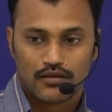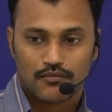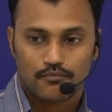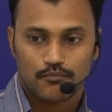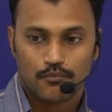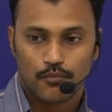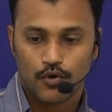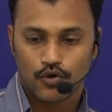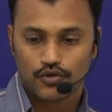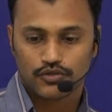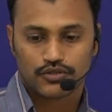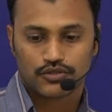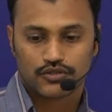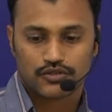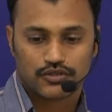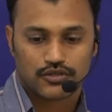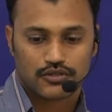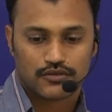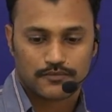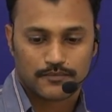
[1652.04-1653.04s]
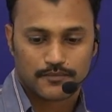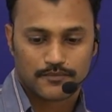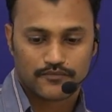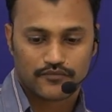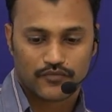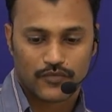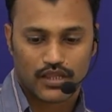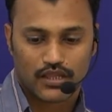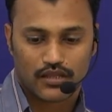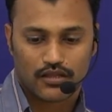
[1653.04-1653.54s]
most
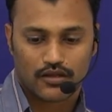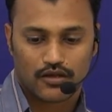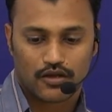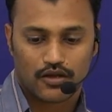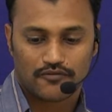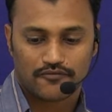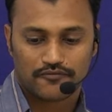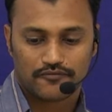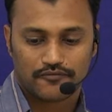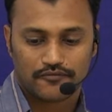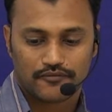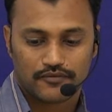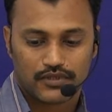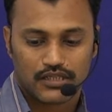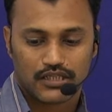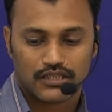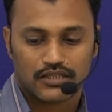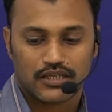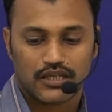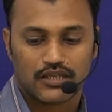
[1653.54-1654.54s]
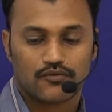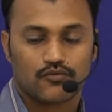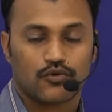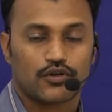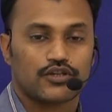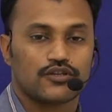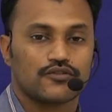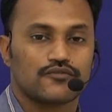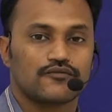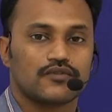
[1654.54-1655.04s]
of the thing
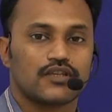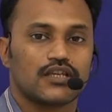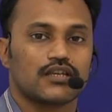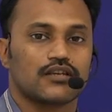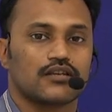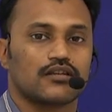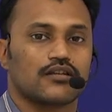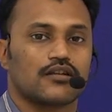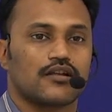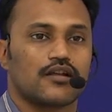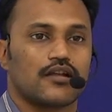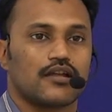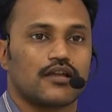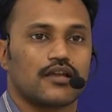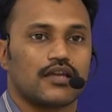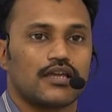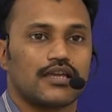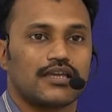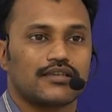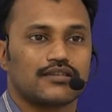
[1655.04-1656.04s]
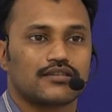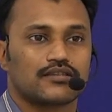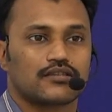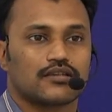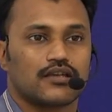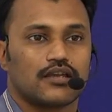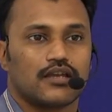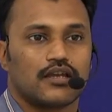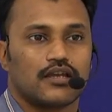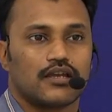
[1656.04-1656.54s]
what you've seen is
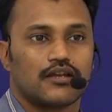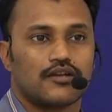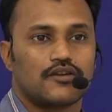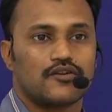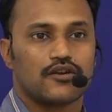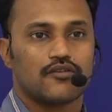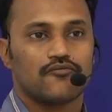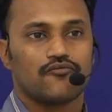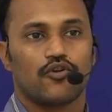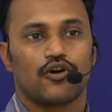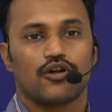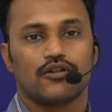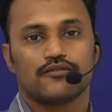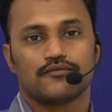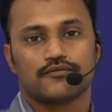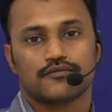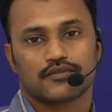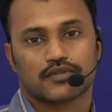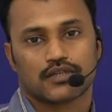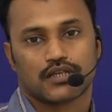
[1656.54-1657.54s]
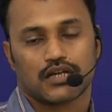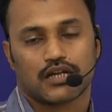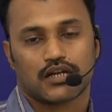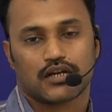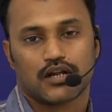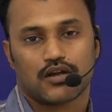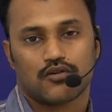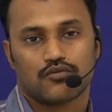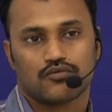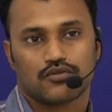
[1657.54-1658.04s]
it revolves
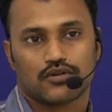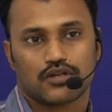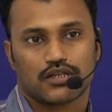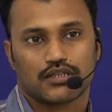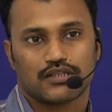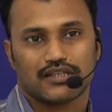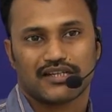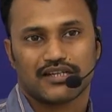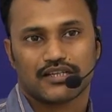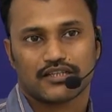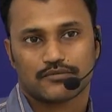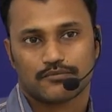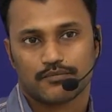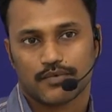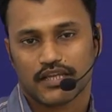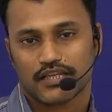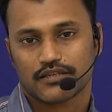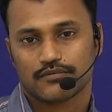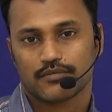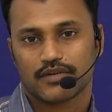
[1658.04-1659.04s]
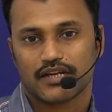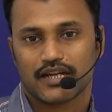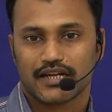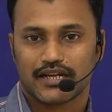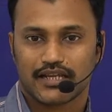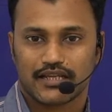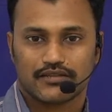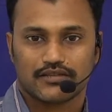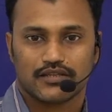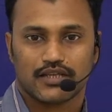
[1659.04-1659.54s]
around the displacement and
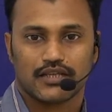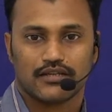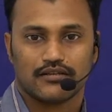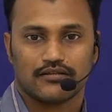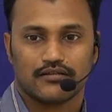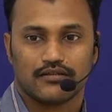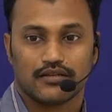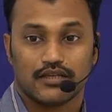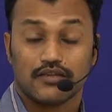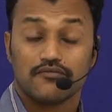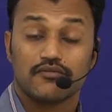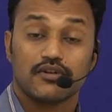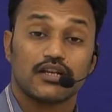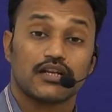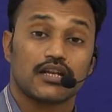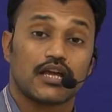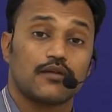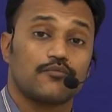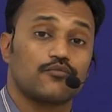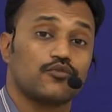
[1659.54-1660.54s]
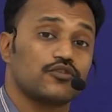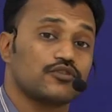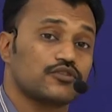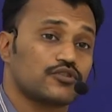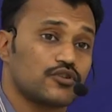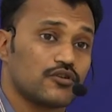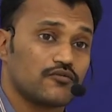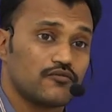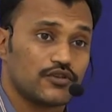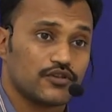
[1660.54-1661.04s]
exile. Even in Naipaul's
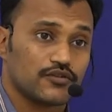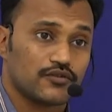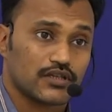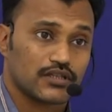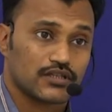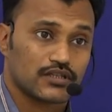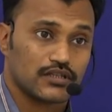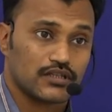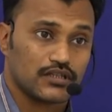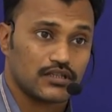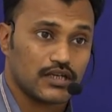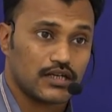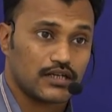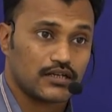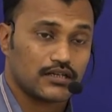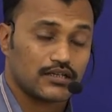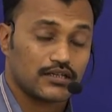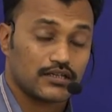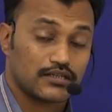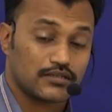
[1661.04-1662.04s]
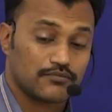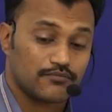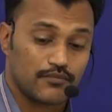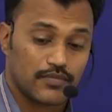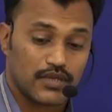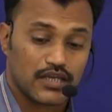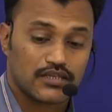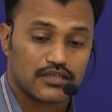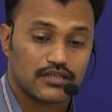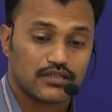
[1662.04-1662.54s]
novel, you can see that his
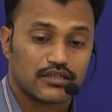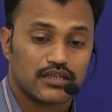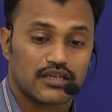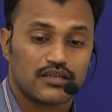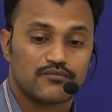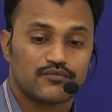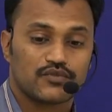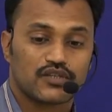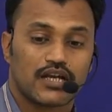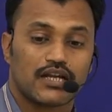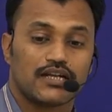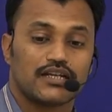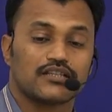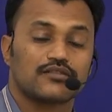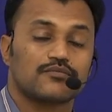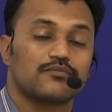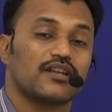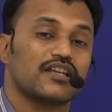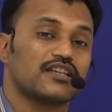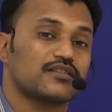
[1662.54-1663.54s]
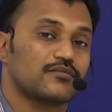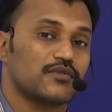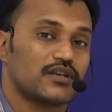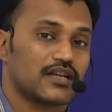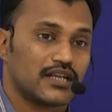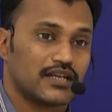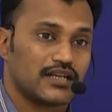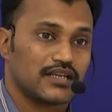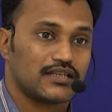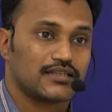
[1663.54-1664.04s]
major themes are displacement
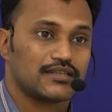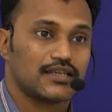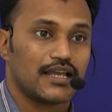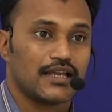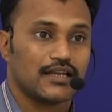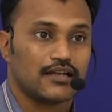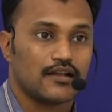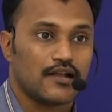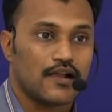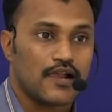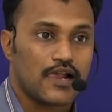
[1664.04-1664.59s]
and exile.